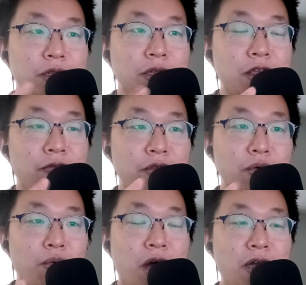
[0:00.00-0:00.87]
if
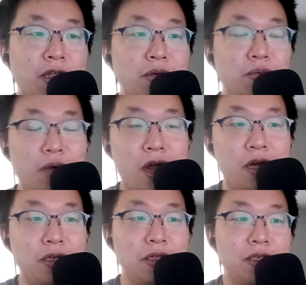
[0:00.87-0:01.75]
you wanted
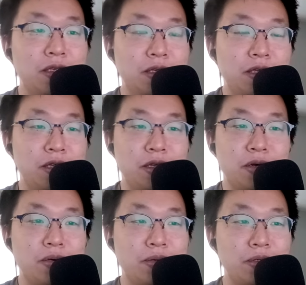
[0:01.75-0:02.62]
wireless, you
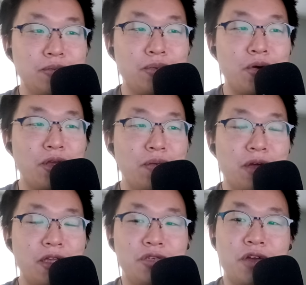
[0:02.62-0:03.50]
know,
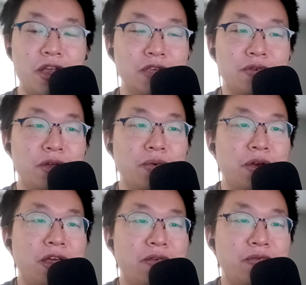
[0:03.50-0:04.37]
Pokemon transferring,
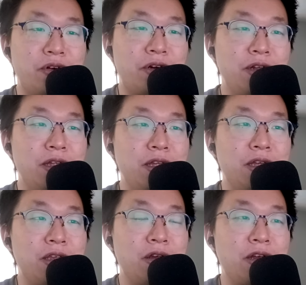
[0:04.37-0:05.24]
whatever,
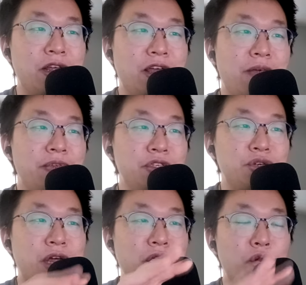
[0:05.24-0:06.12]
you're going to have to
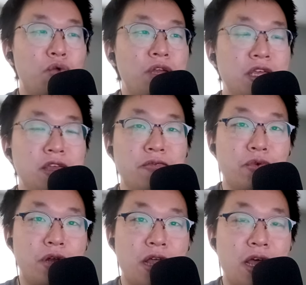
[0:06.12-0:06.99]
try Koriki
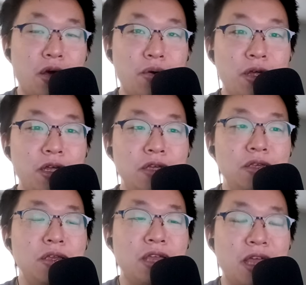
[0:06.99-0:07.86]
for now.
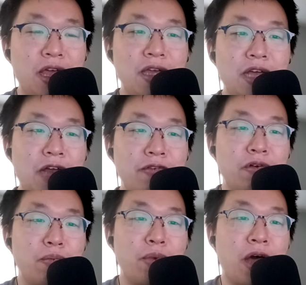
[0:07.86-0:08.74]
You can kind of
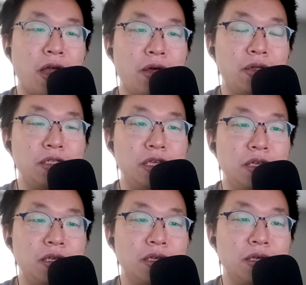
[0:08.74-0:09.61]
compile
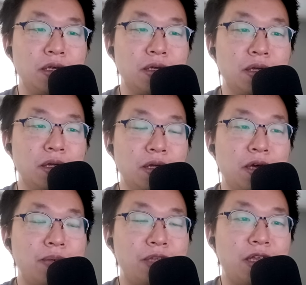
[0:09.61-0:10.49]
the
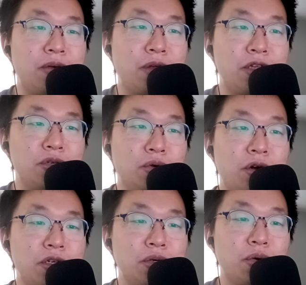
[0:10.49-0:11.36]
updated
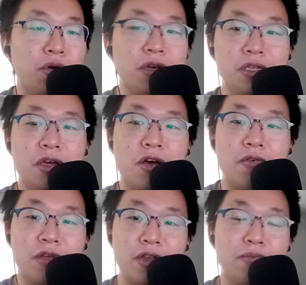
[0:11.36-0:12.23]
RetroArch core
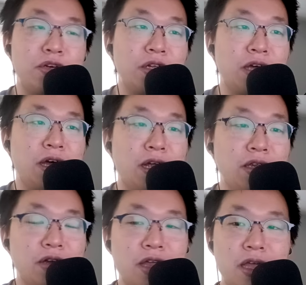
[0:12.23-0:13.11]
yourself and then put it
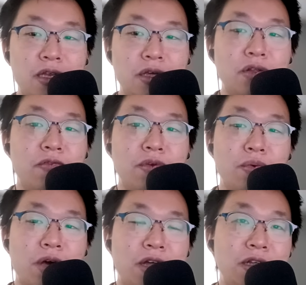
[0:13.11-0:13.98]
on your handheld if you
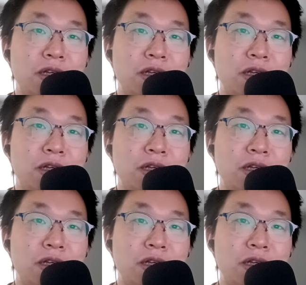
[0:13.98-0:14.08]
want.